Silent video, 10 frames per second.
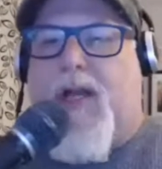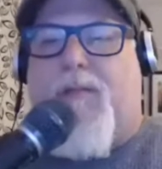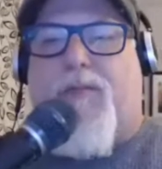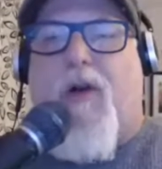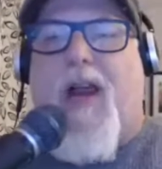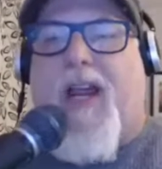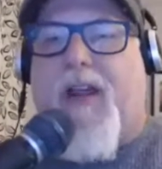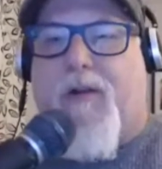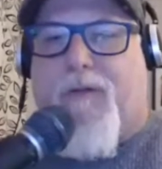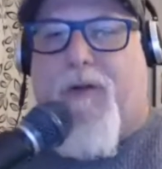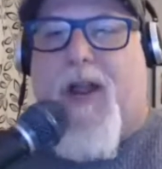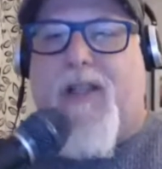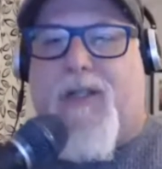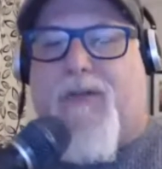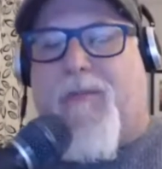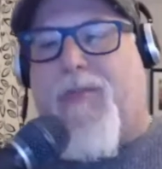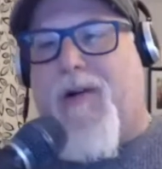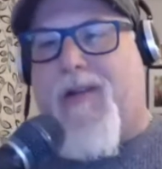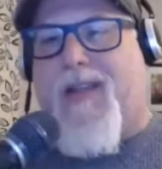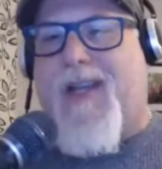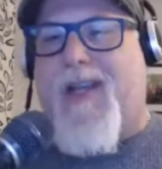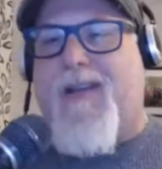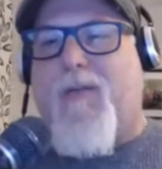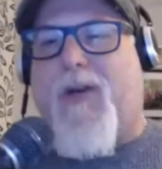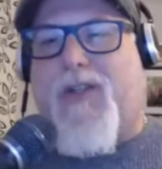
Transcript: And pranking your friends for birthday